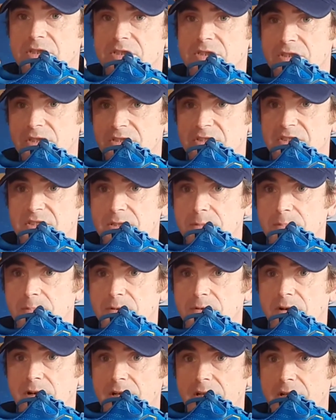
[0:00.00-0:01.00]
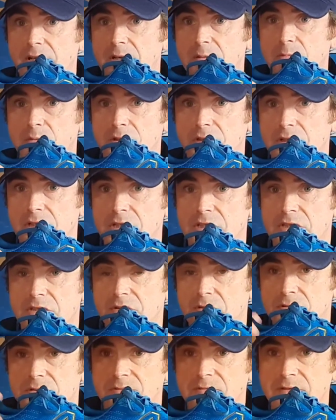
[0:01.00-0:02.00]
It's not slipping or anything, but it
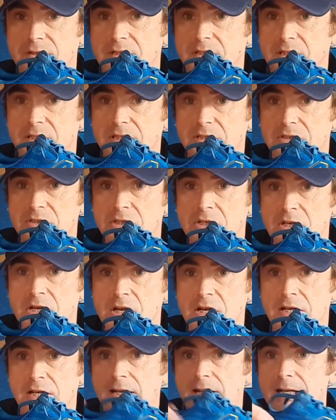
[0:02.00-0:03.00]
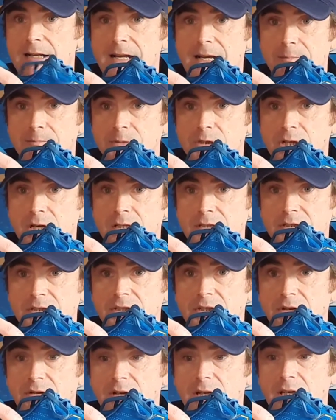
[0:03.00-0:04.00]
doesn't feel like it's clamped onto
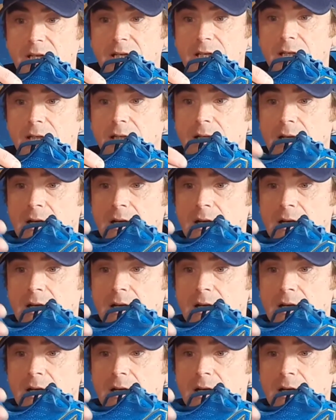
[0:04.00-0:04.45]
your heel.